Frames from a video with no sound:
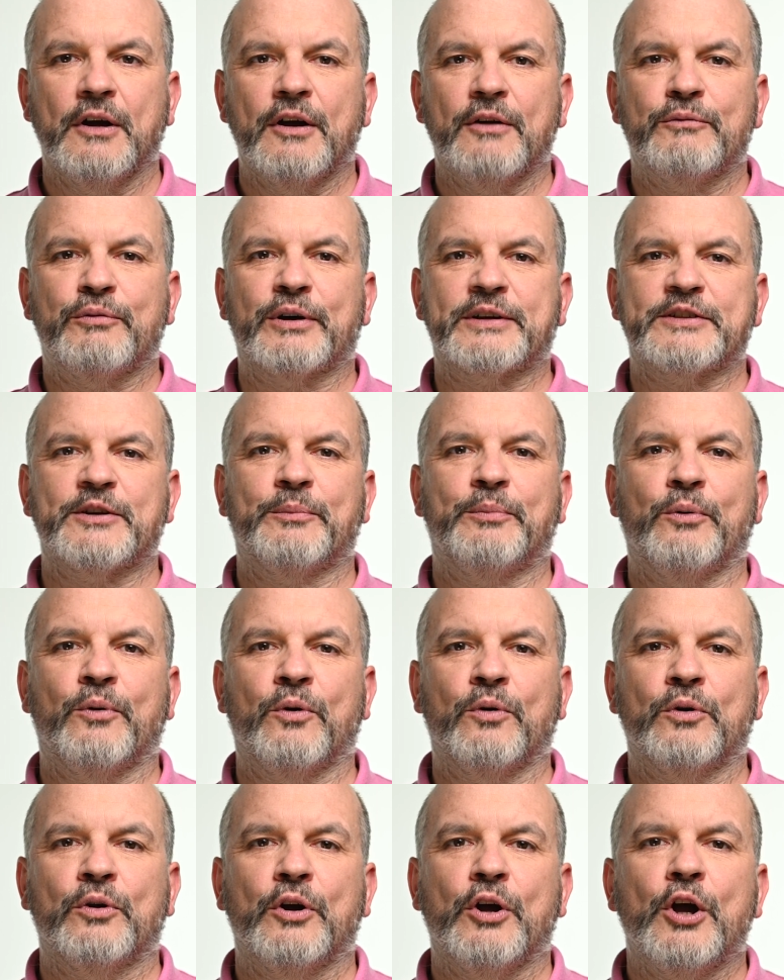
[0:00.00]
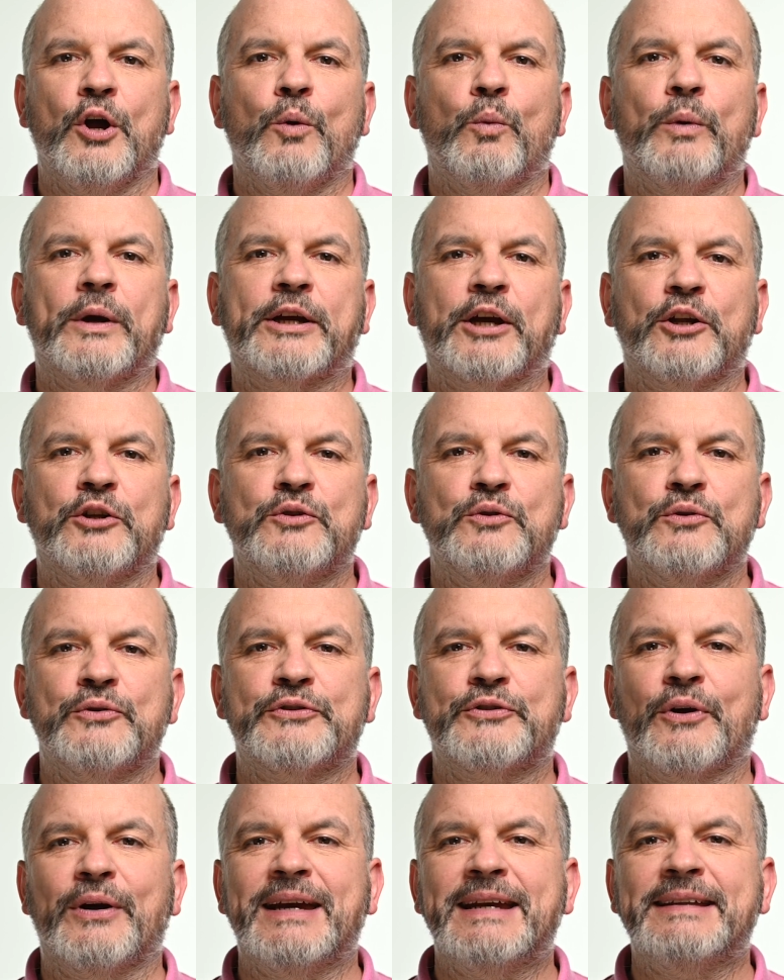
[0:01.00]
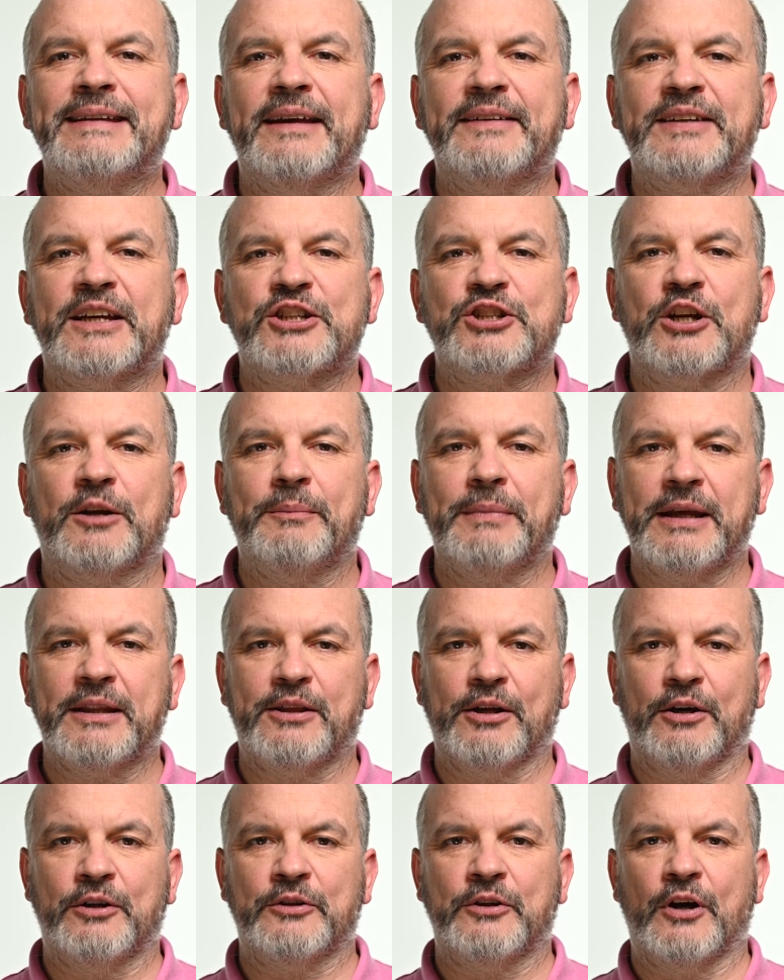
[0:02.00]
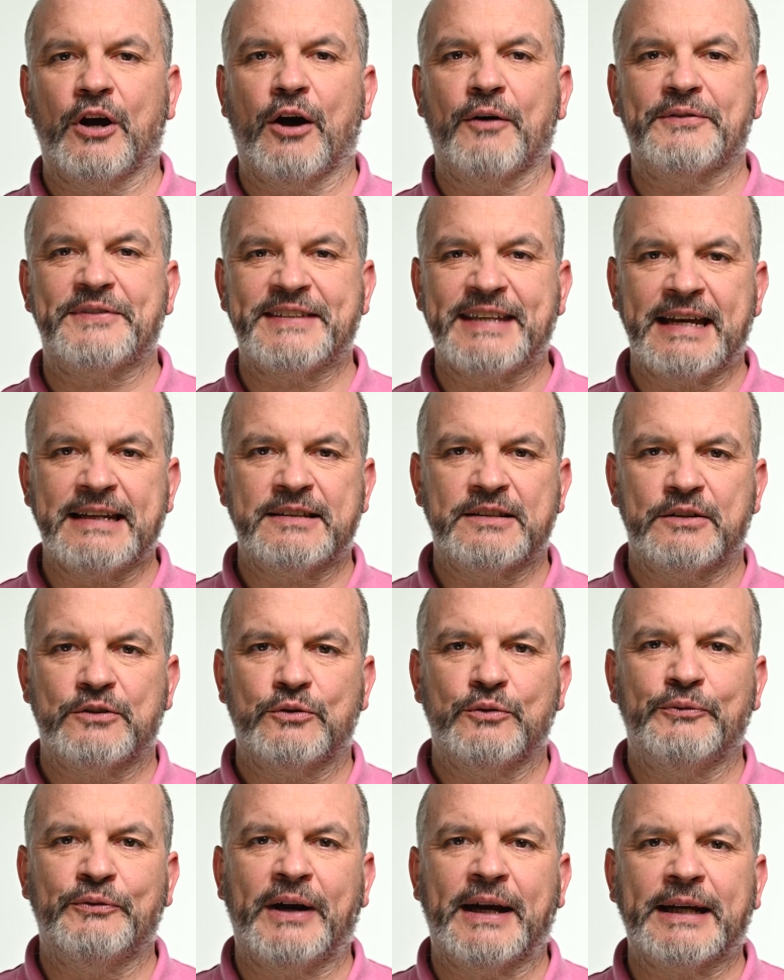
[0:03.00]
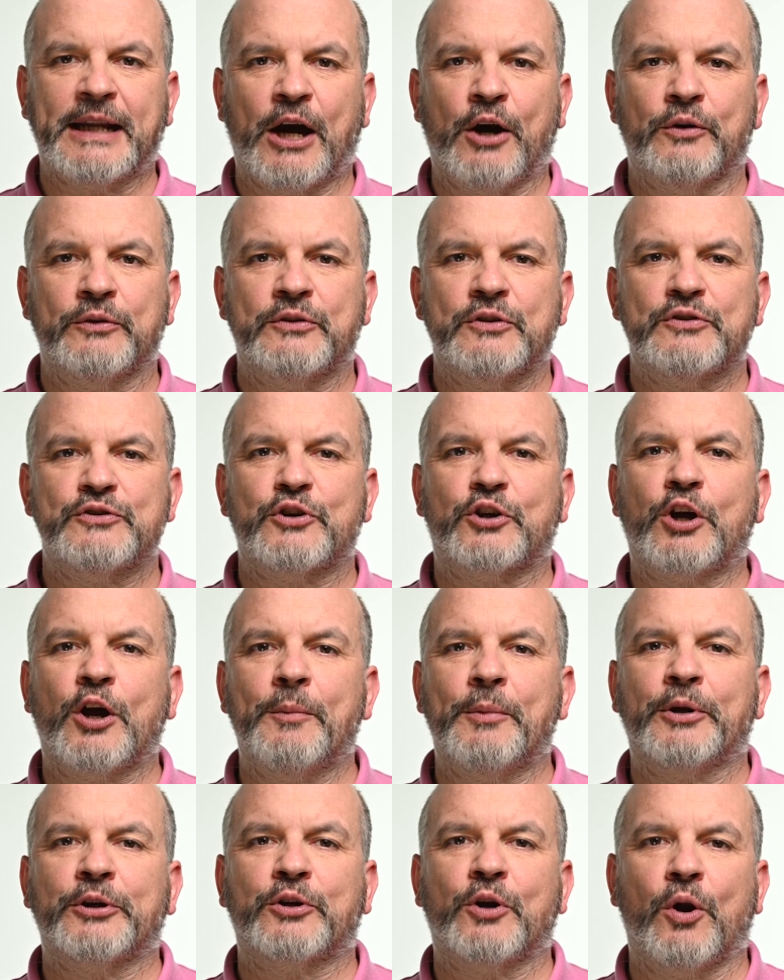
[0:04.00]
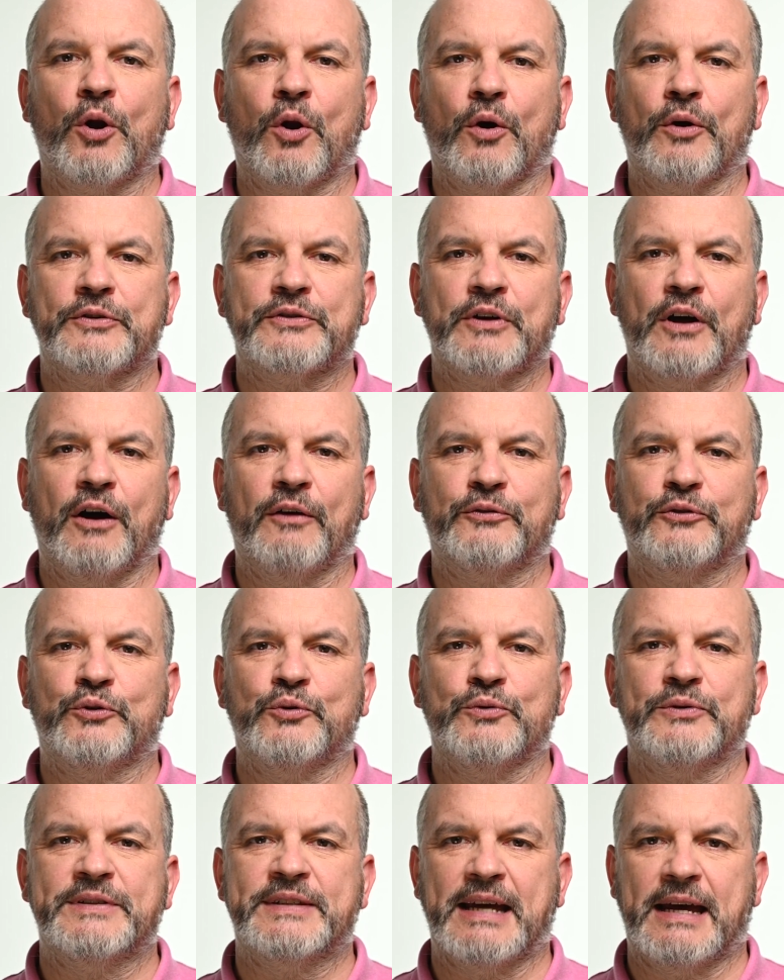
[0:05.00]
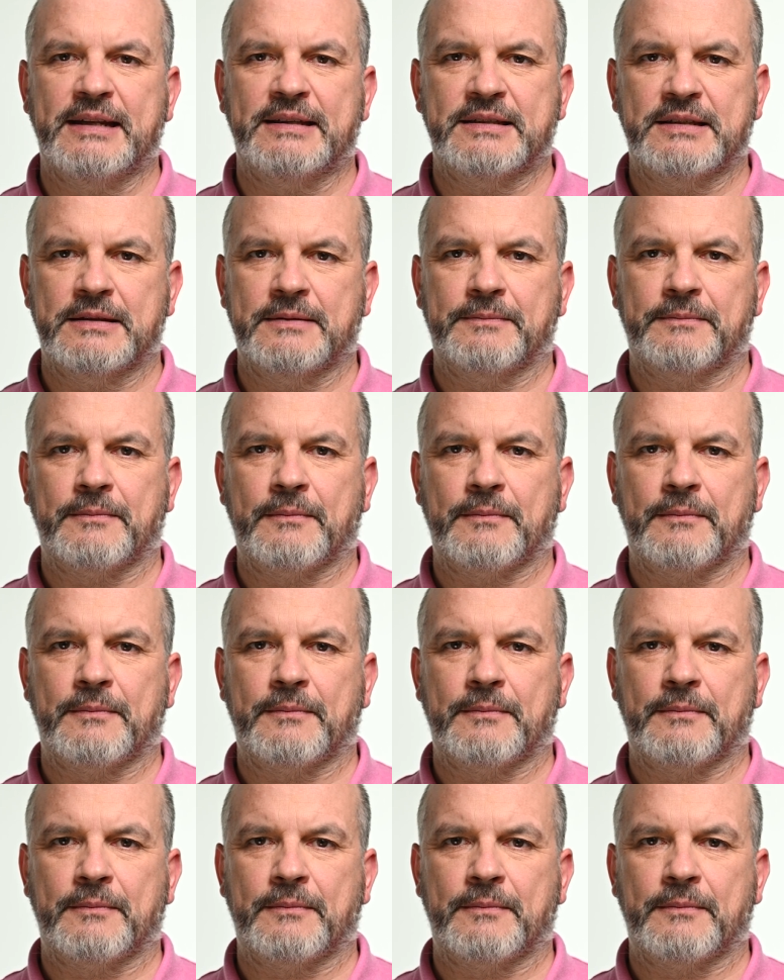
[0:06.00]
For example, we can use the intersection method of sets to find out the common colors of two sets.